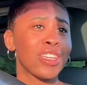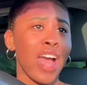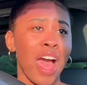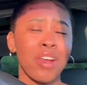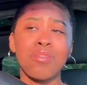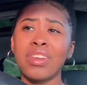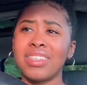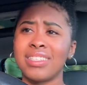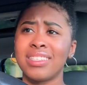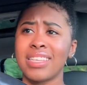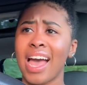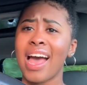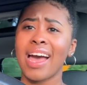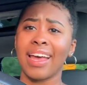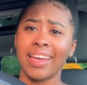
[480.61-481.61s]
like kind of like
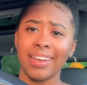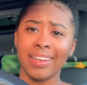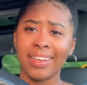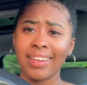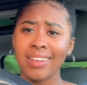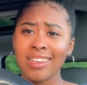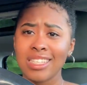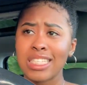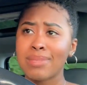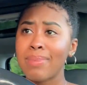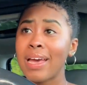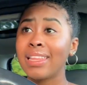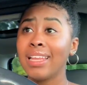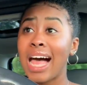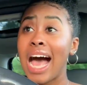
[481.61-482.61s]
sad. It's
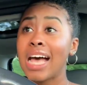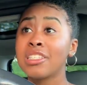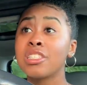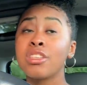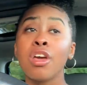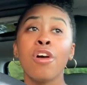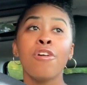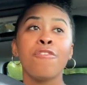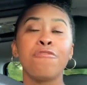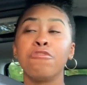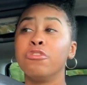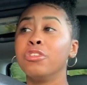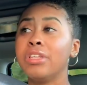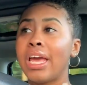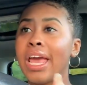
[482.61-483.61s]
my last
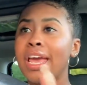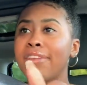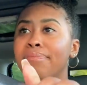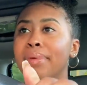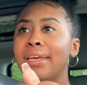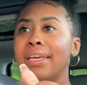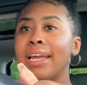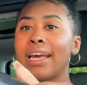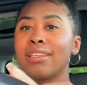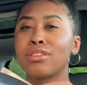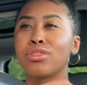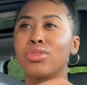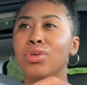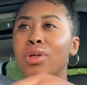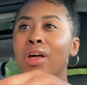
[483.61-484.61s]
full day of being in high
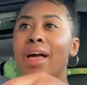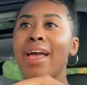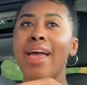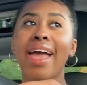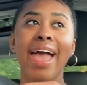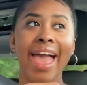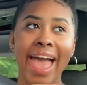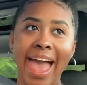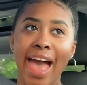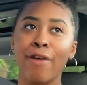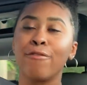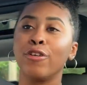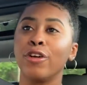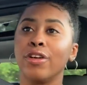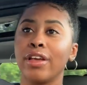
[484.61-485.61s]
school
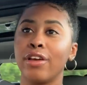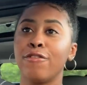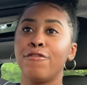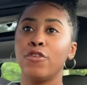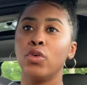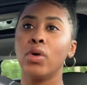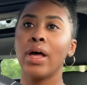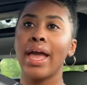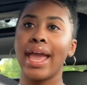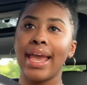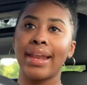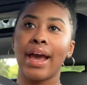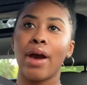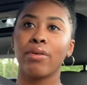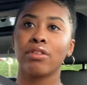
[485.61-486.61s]
ever, like a full
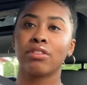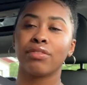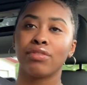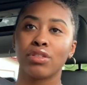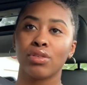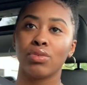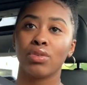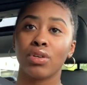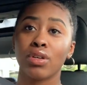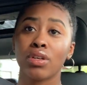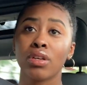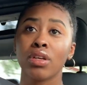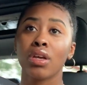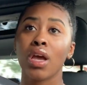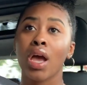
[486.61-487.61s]
eight hours of school.